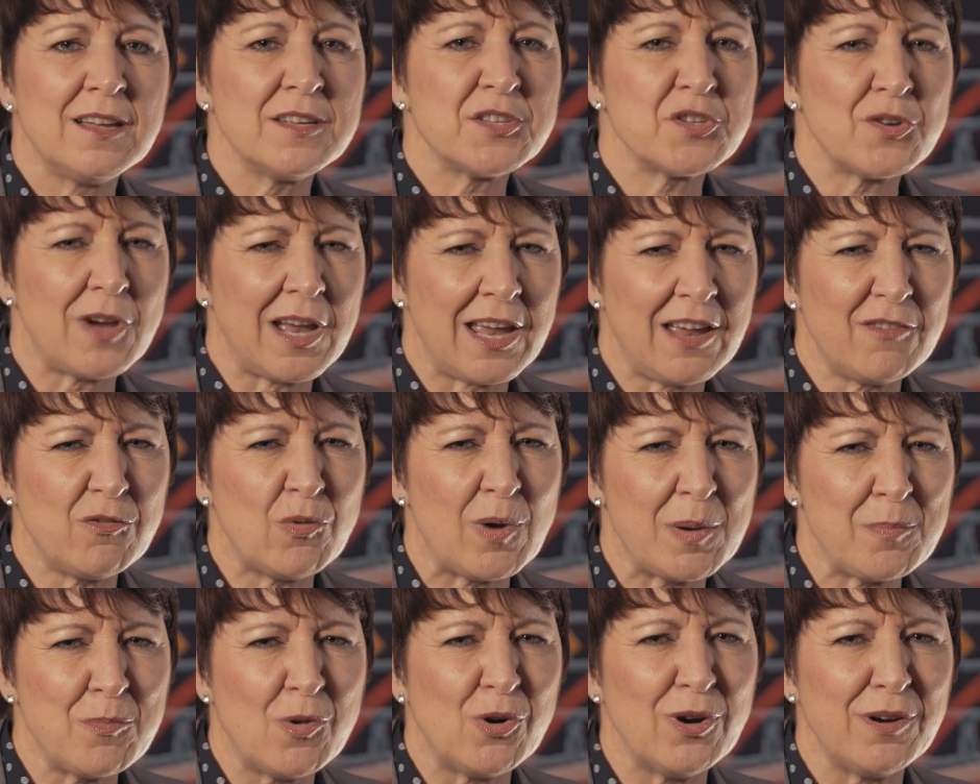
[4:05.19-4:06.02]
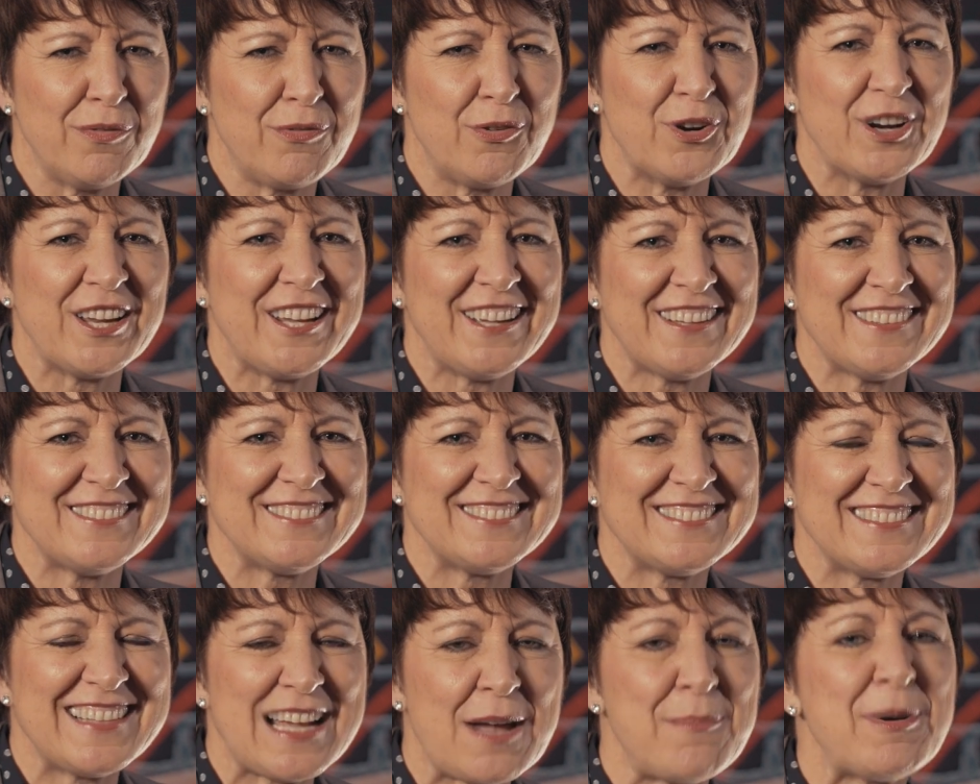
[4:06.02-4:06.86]
so I have one more for you.
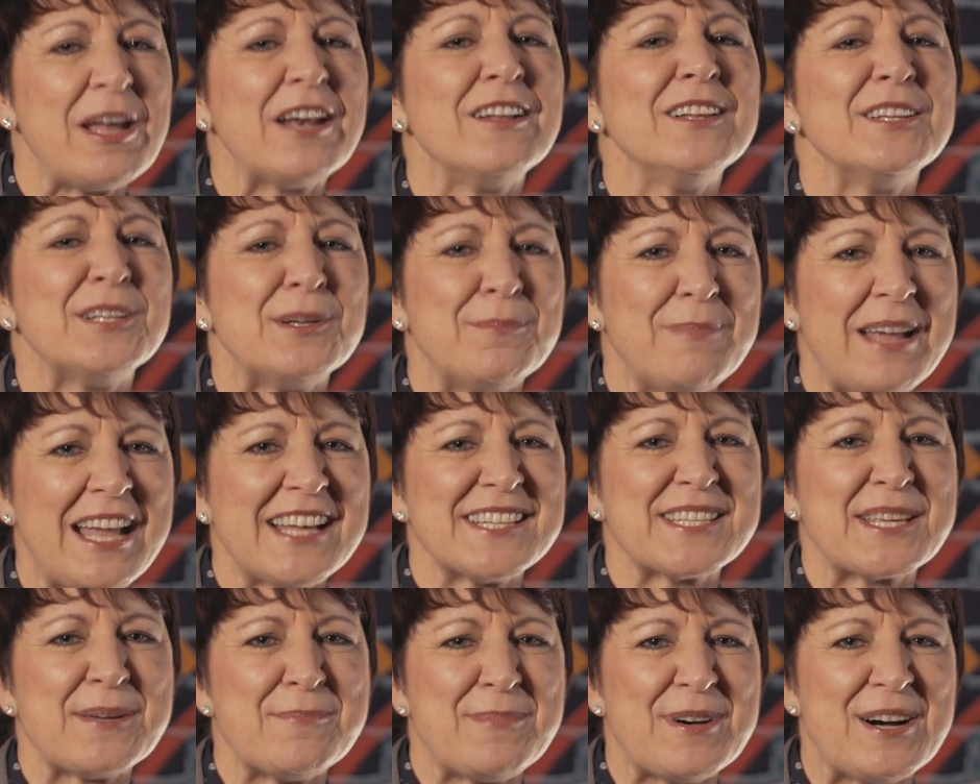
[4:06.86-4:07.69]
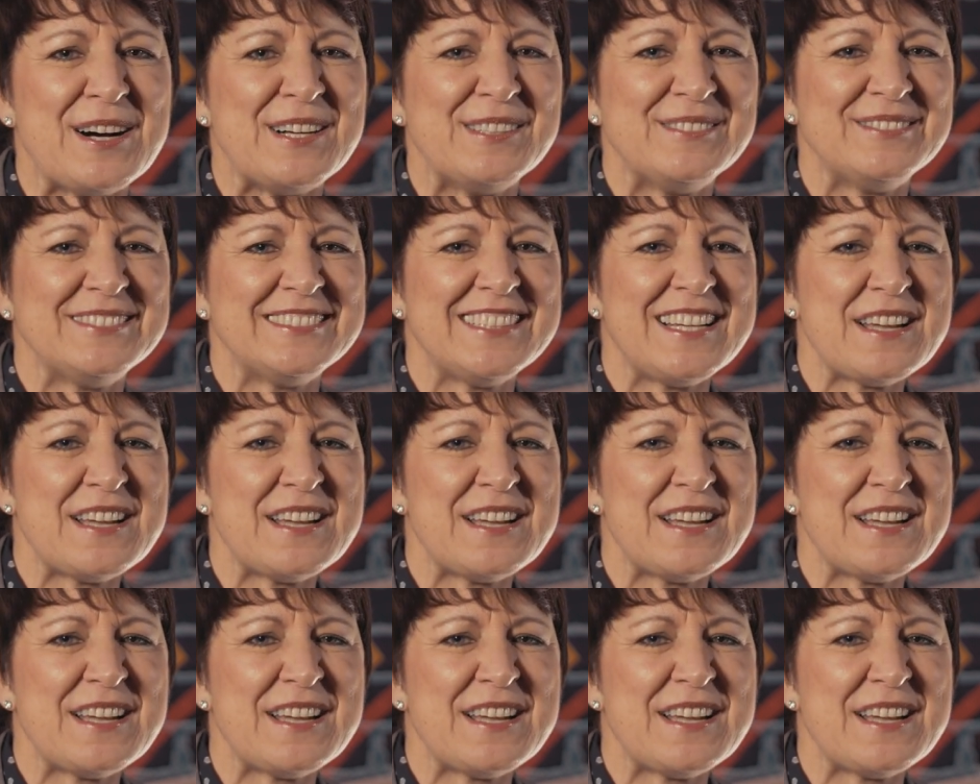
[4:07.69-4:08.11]
How about a little basketball?